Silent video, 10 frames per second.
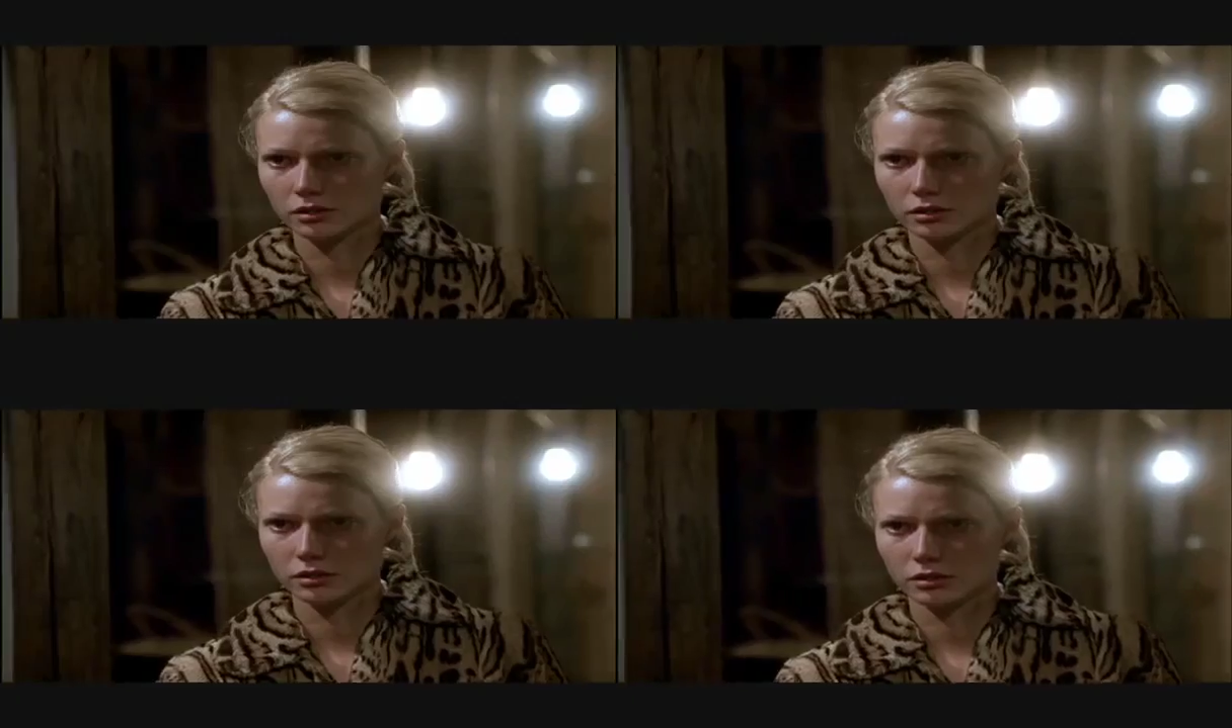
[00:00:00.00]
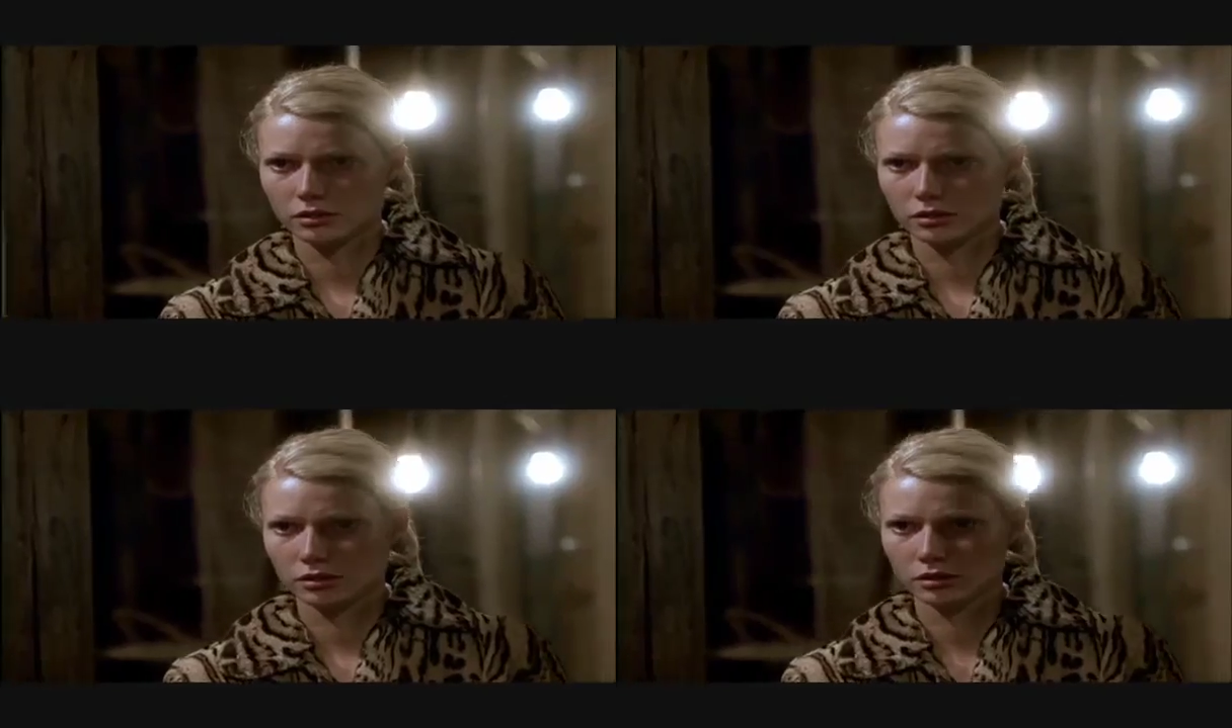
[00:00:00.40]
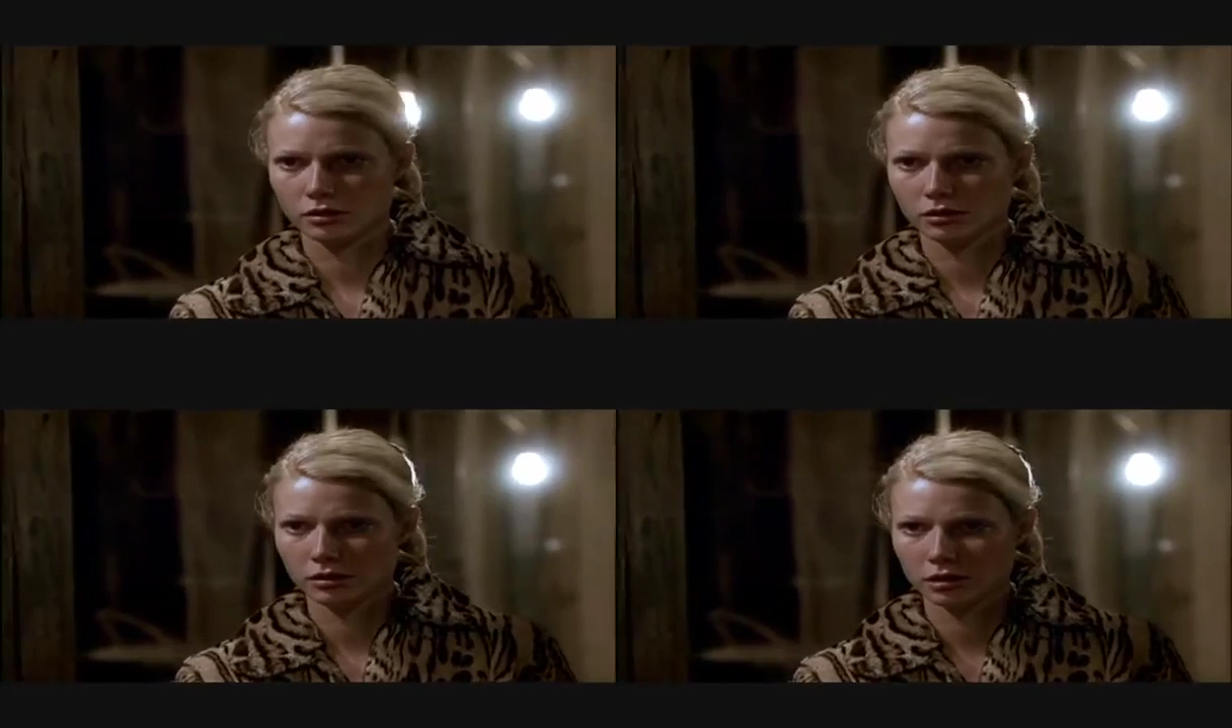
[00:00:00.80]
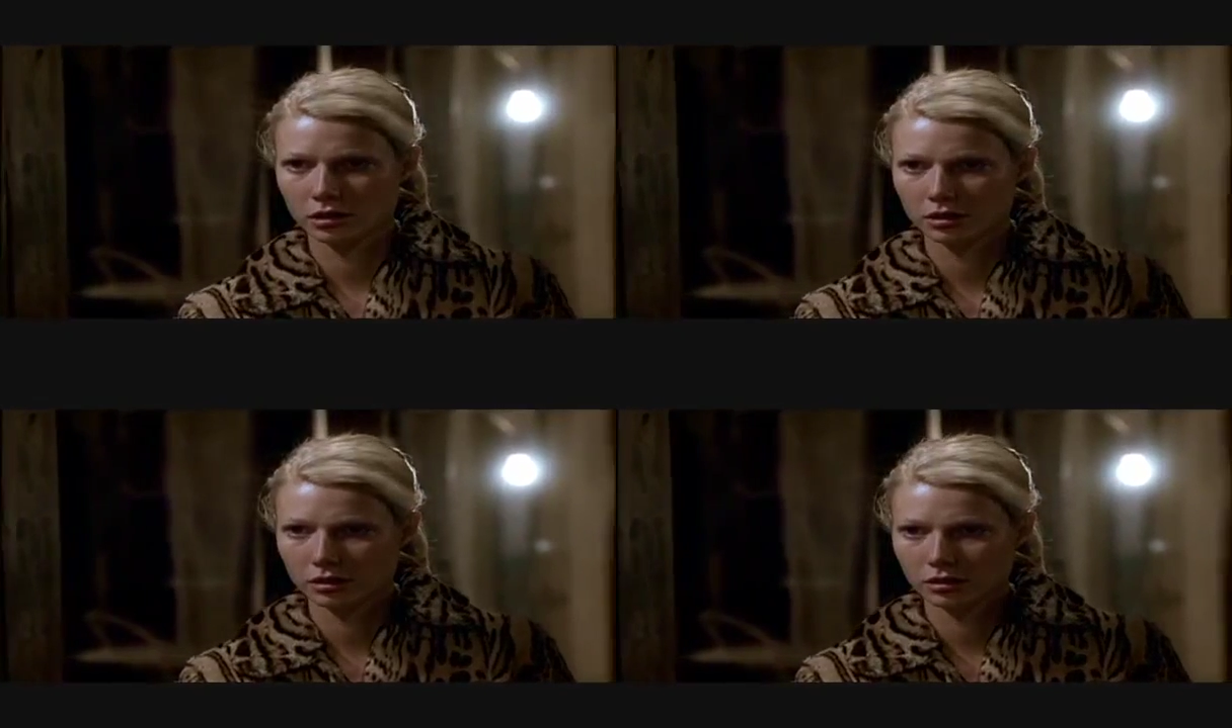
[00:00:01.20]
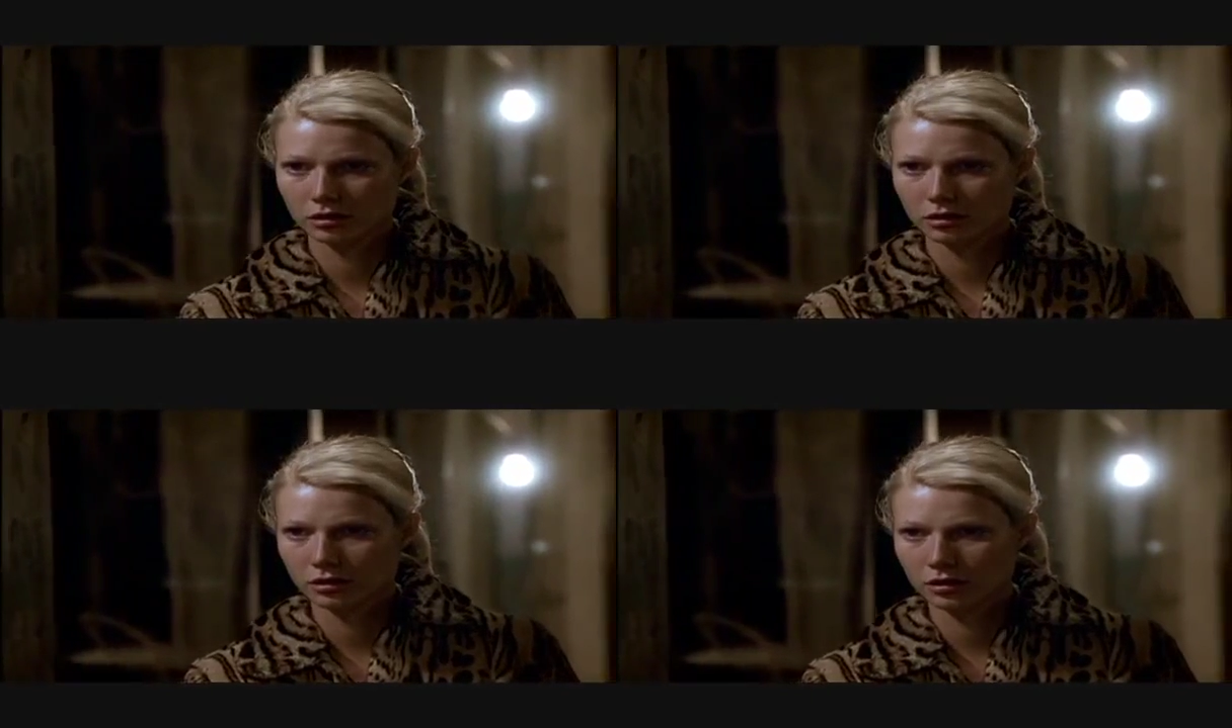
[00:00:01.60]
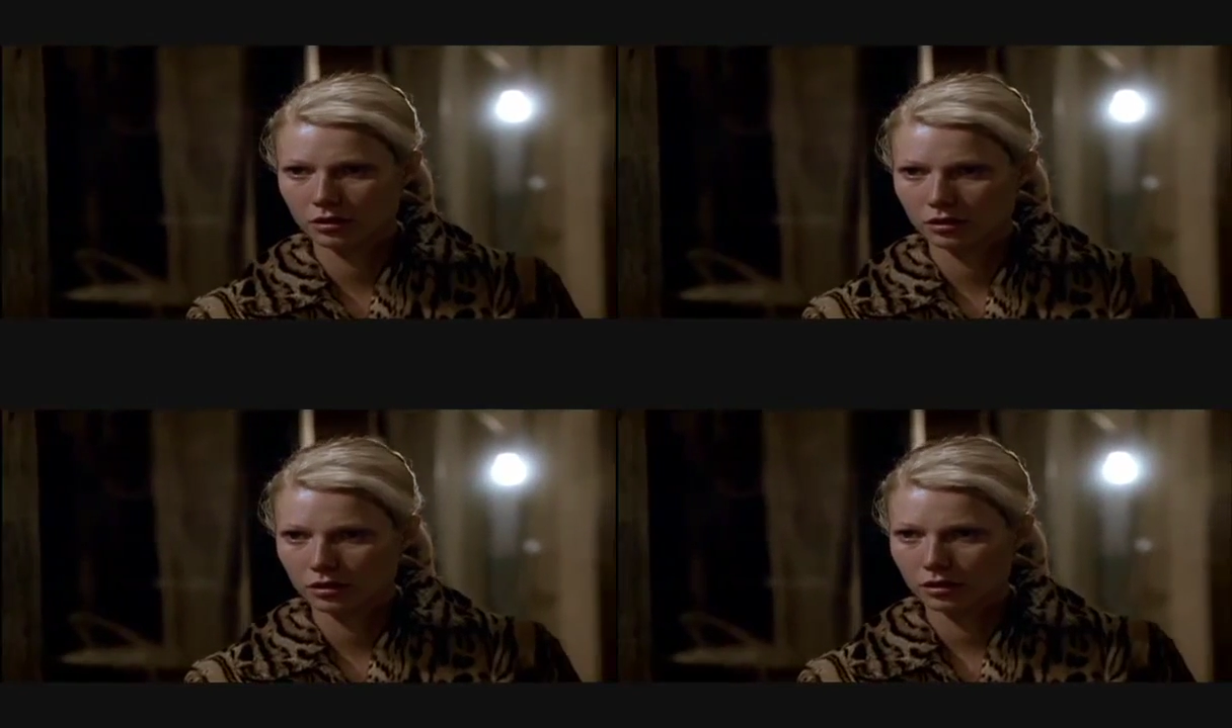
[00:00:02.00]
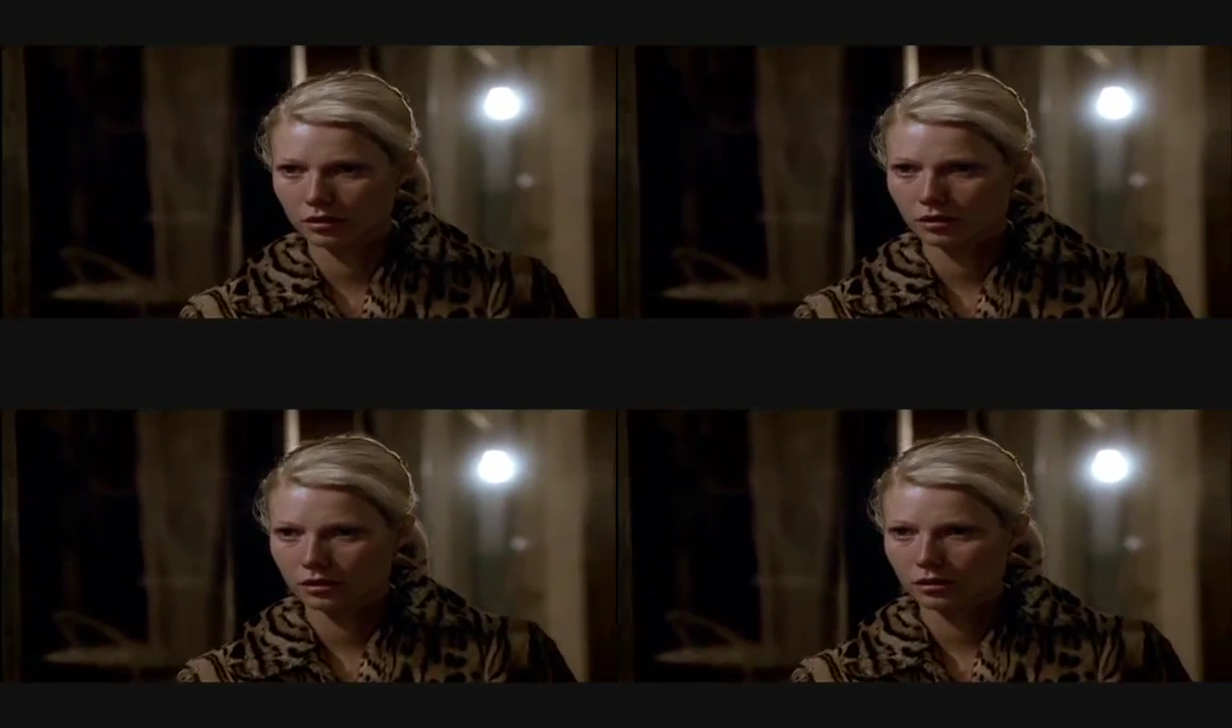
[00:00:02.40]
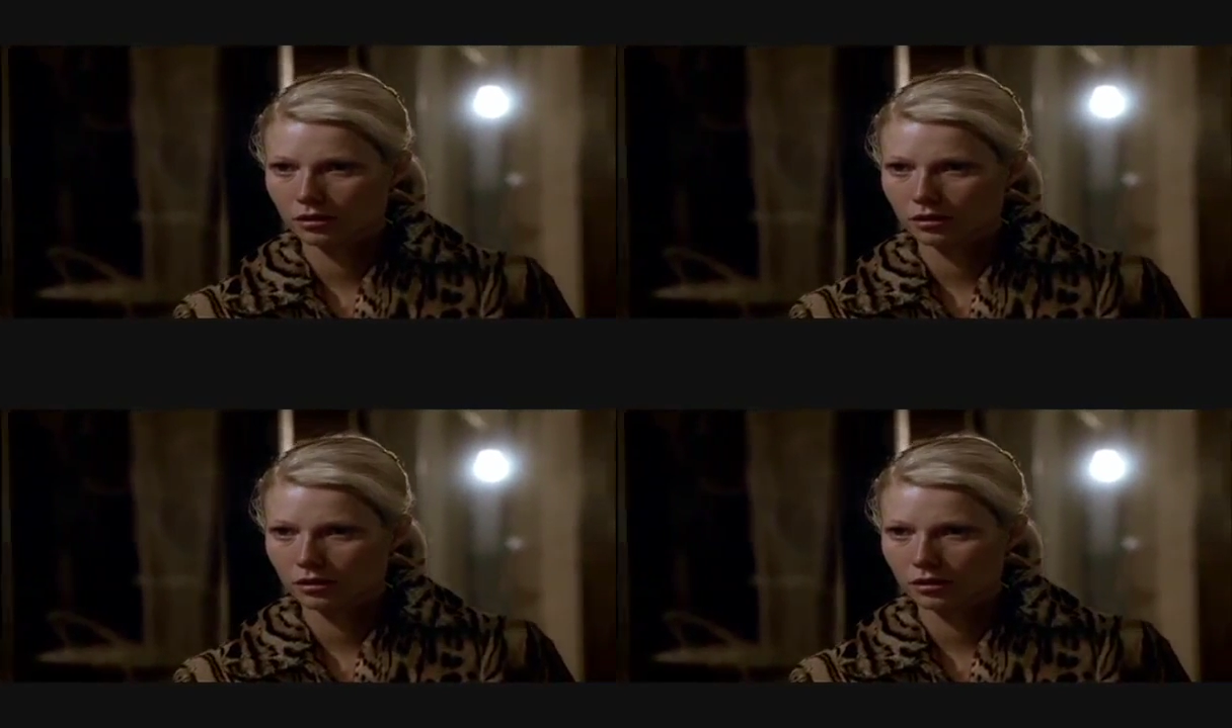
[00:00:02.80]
girl that we met in a bar. He